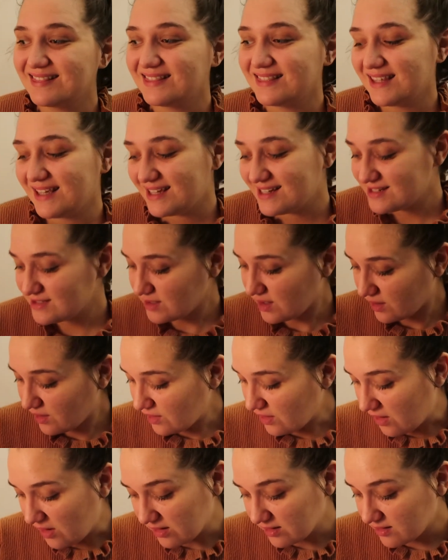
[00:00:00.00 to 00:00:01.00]
these are
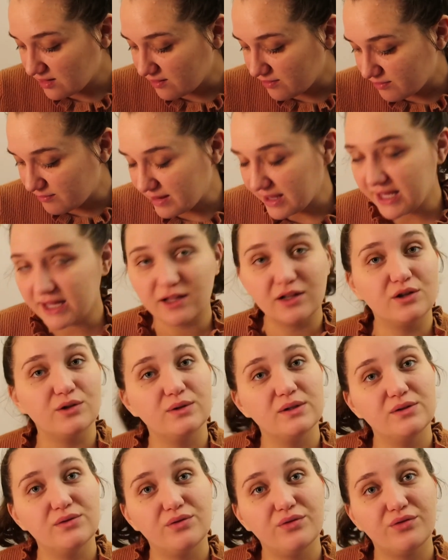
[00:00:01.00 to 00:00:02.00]
all of my
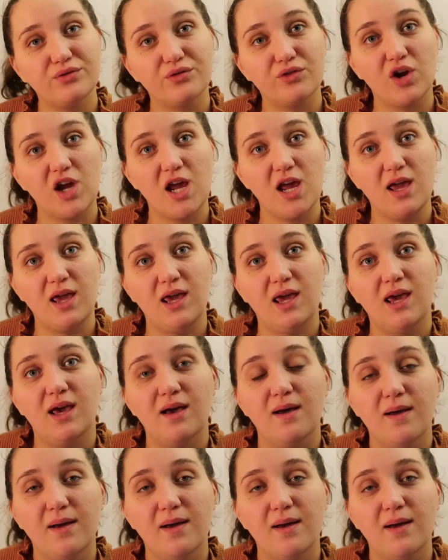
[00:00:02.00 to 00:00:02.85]
gluten-free